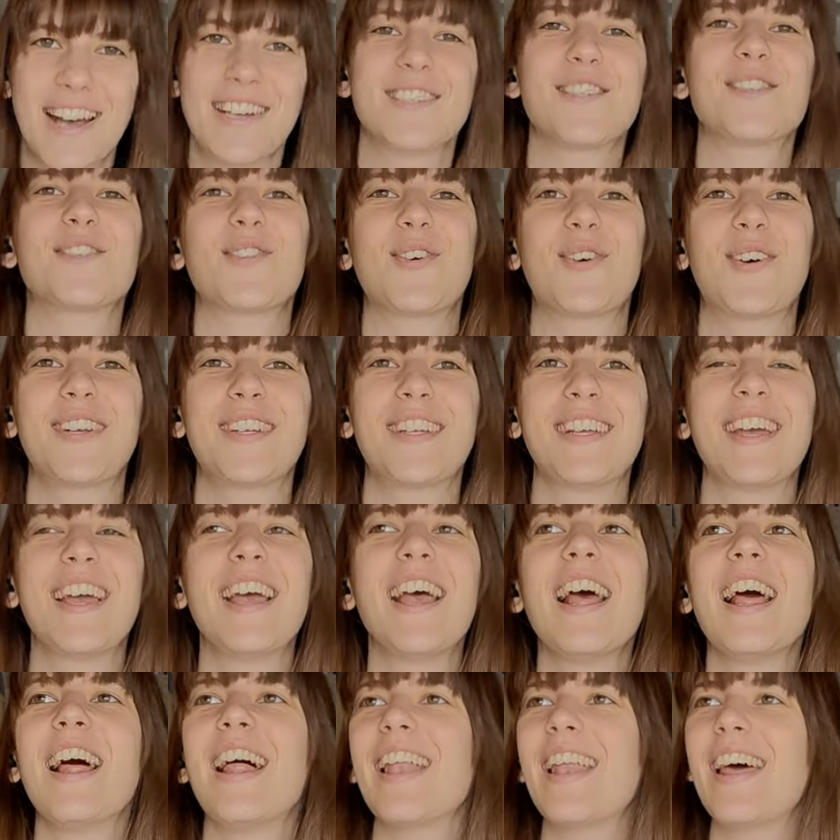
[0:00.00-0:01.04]
cast on.
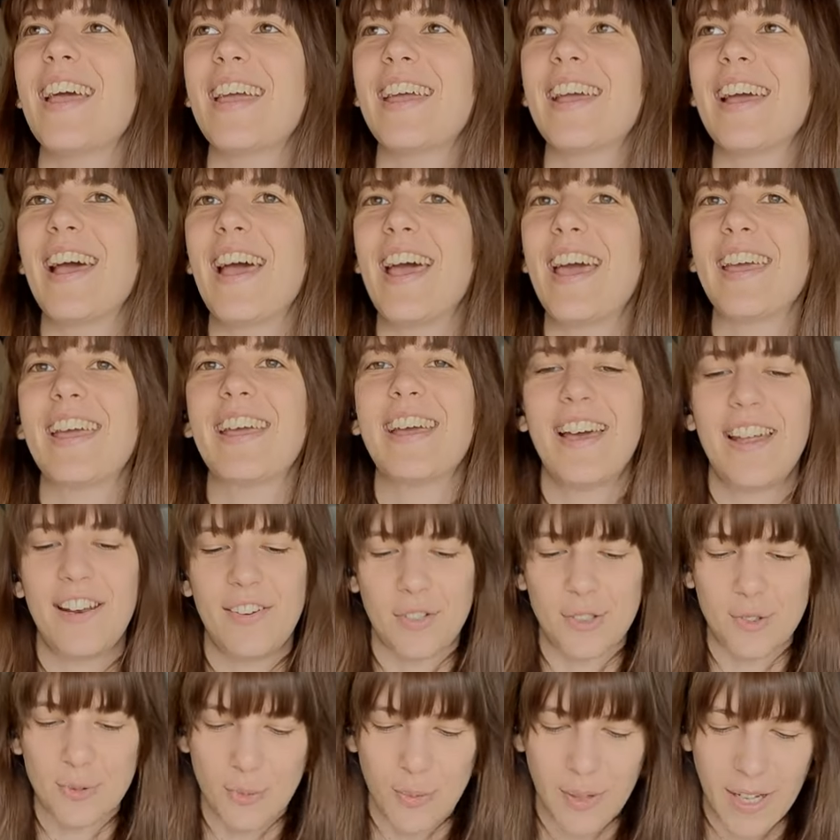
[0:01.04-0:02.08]
Like, I
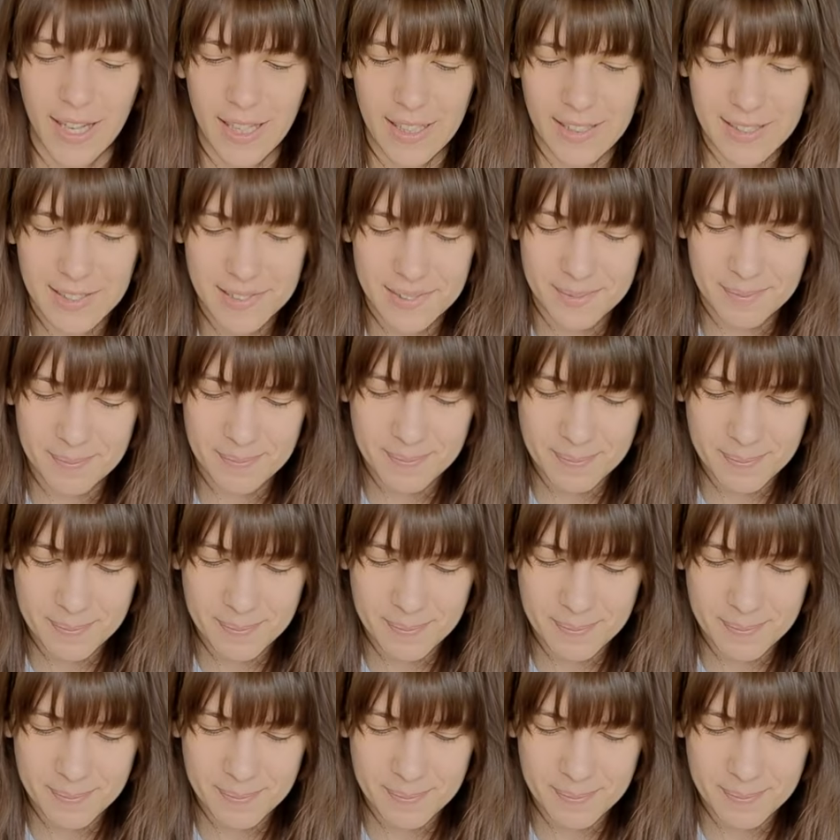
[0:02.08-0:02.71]
cannot wait.